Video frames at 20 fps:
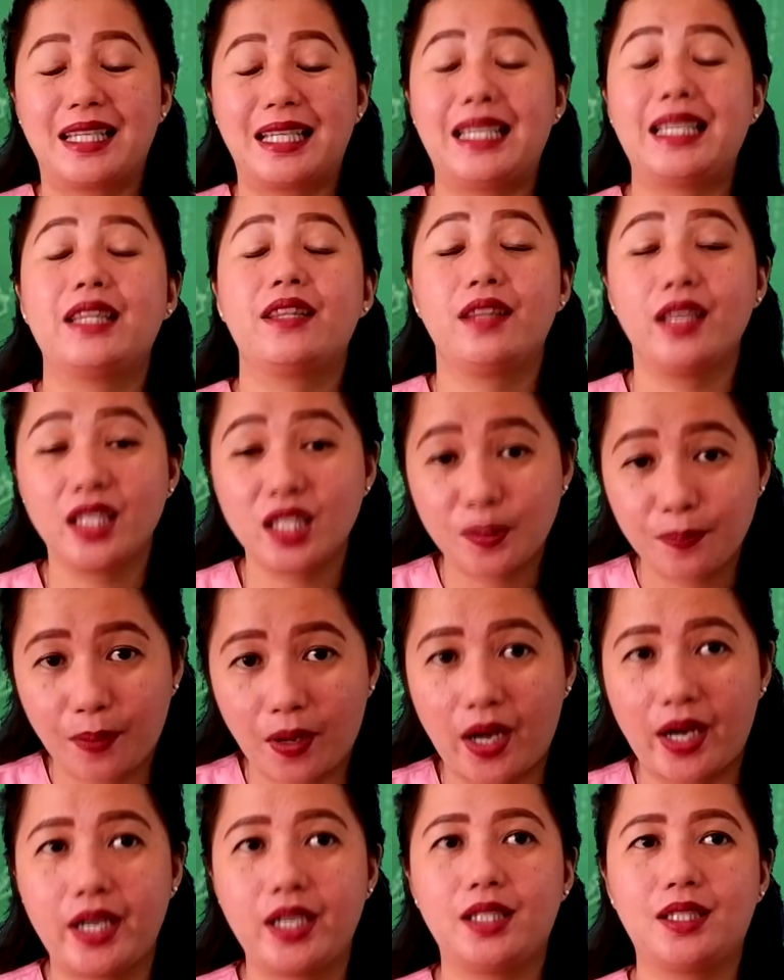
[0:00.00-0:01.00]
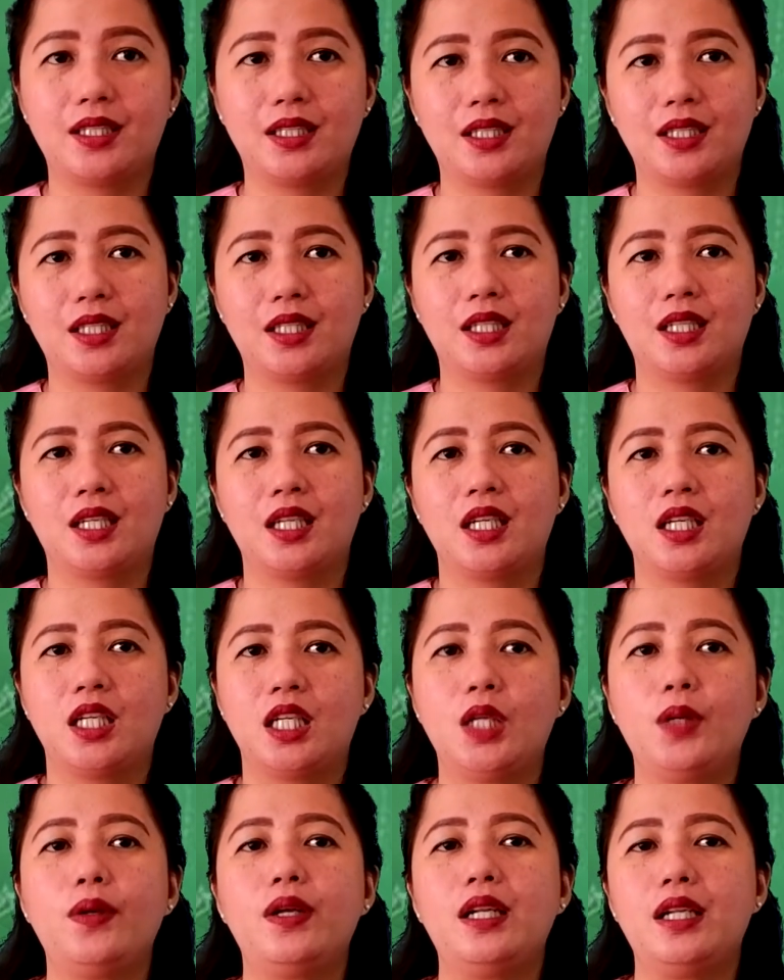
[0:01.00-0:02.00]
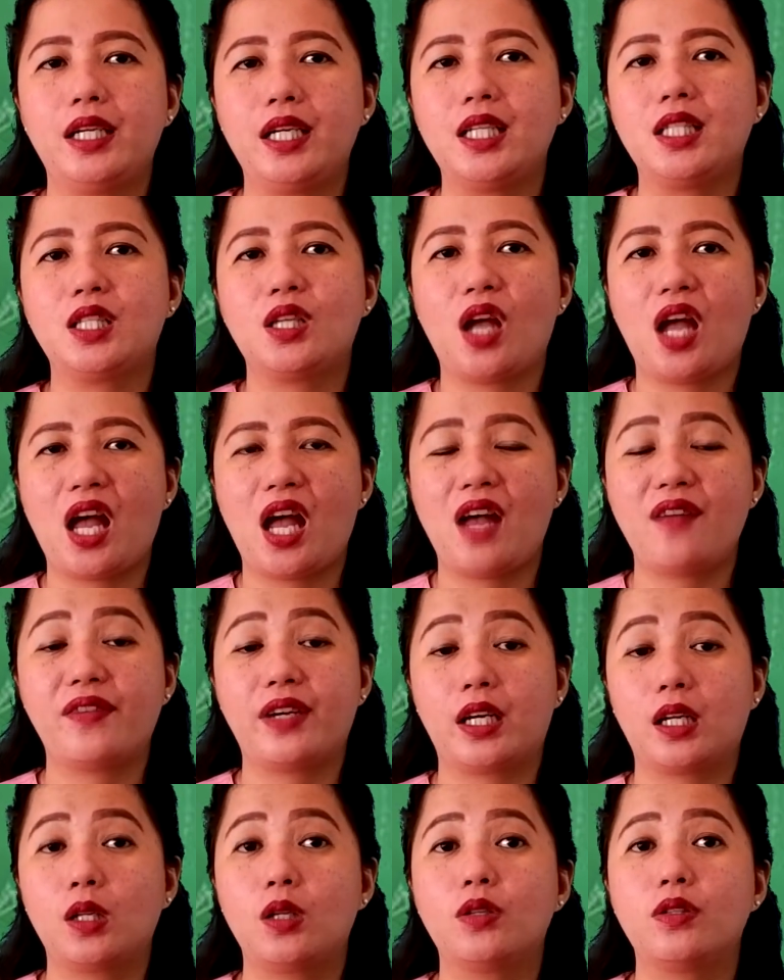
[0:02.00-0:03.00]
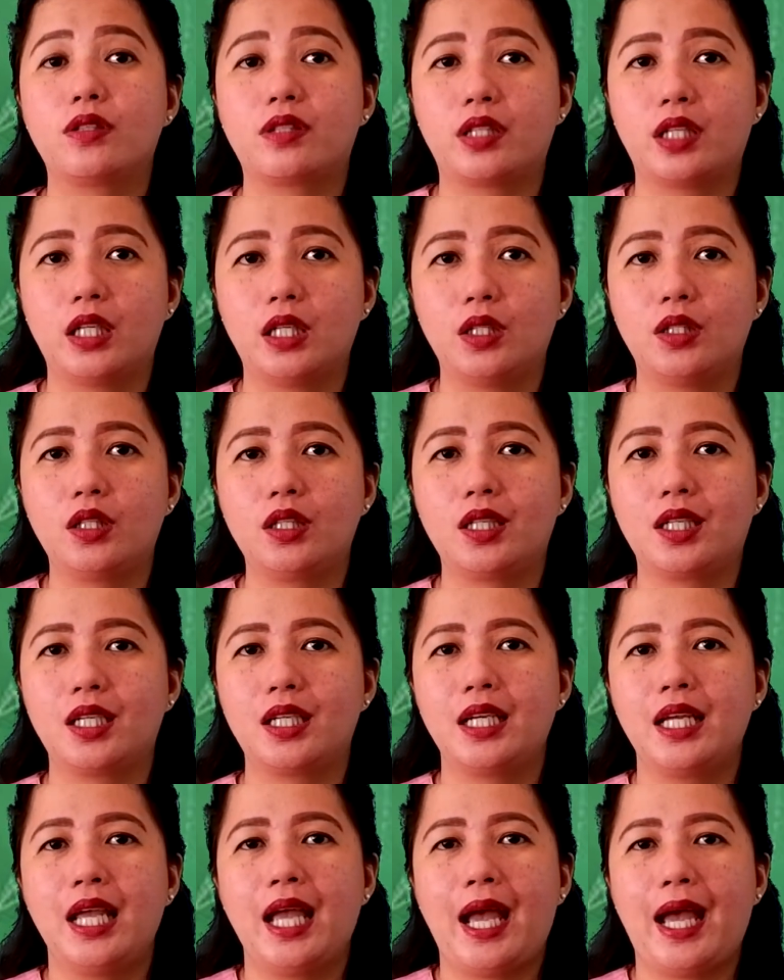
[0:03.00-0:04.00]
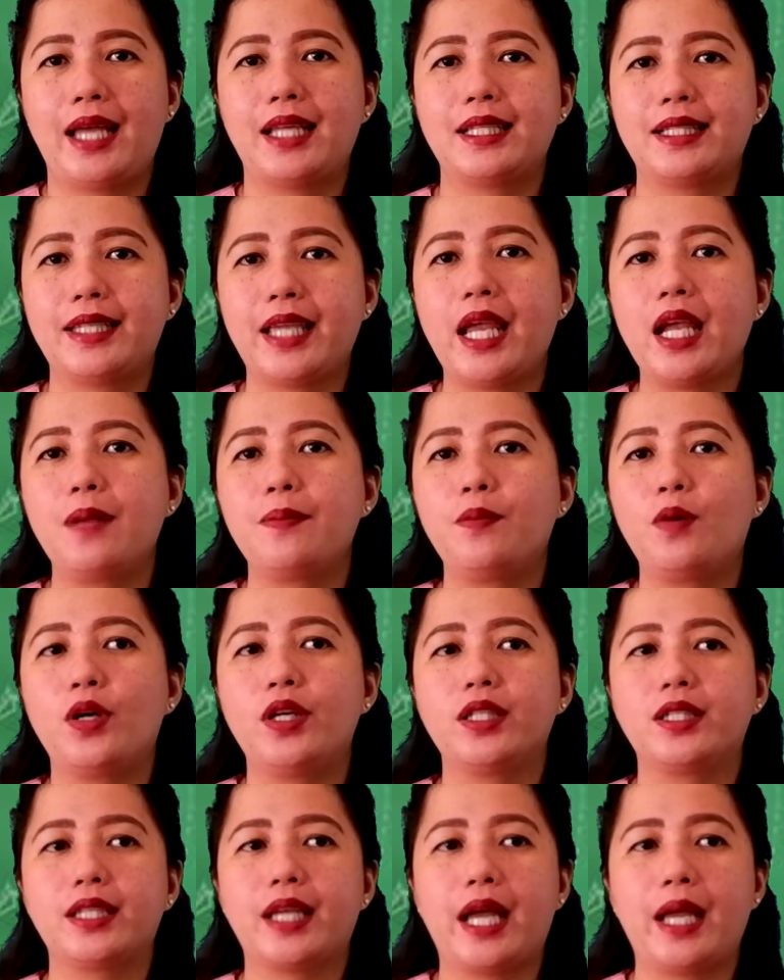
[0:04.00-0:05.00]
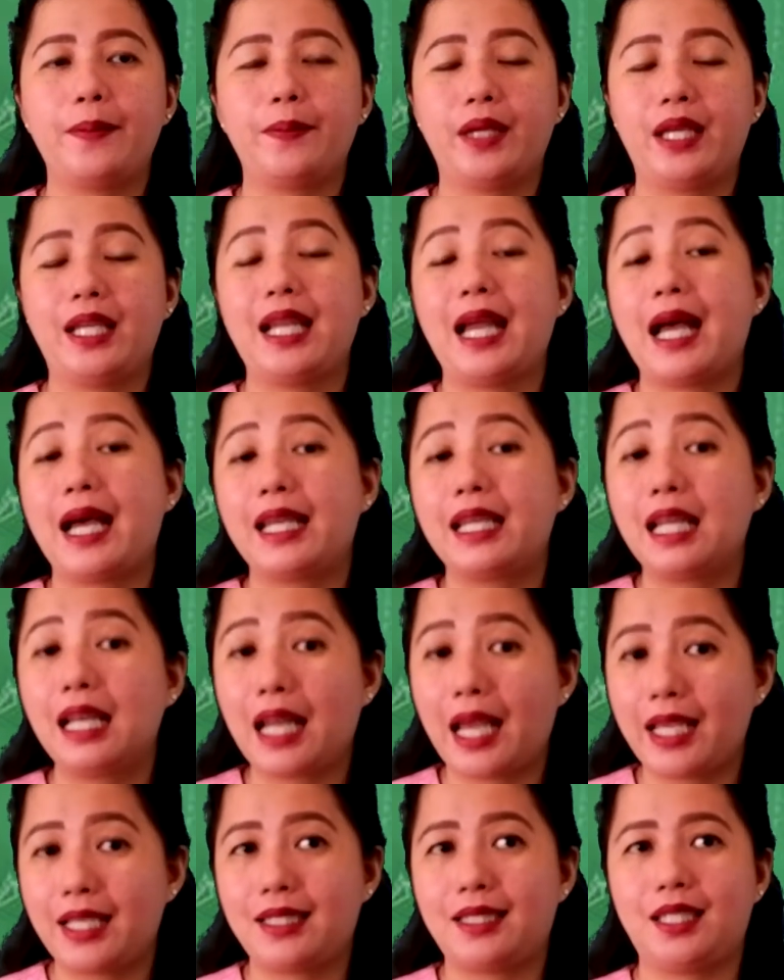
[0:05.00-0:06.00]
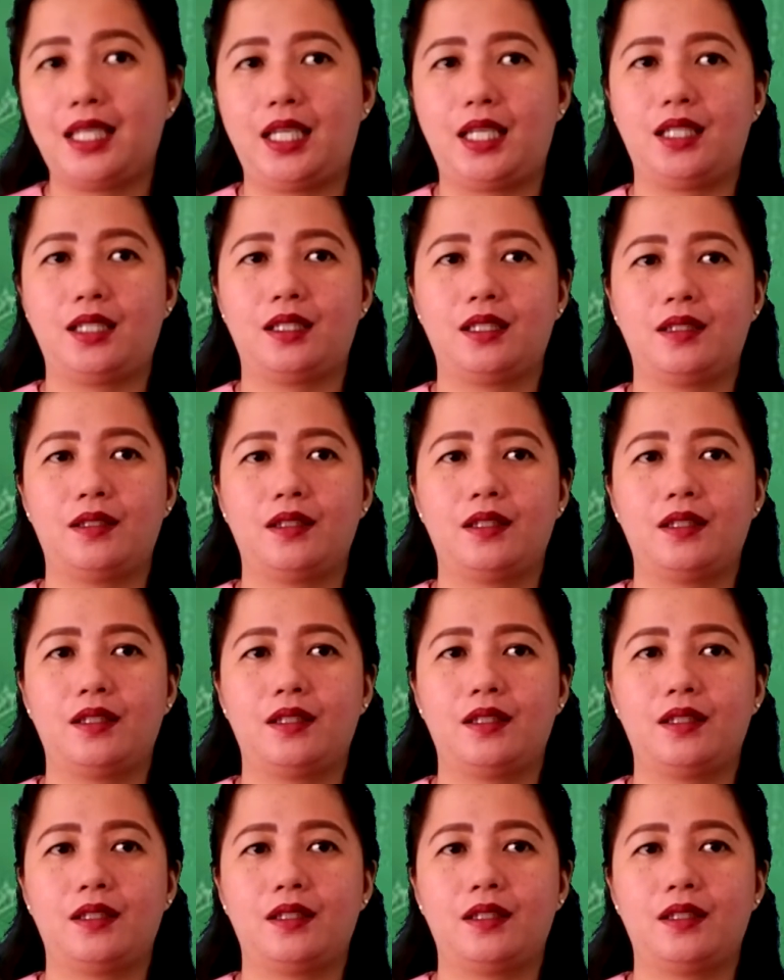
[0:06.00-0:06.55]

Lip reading: in this part, you will need to have a closer look and take more time in analyzing.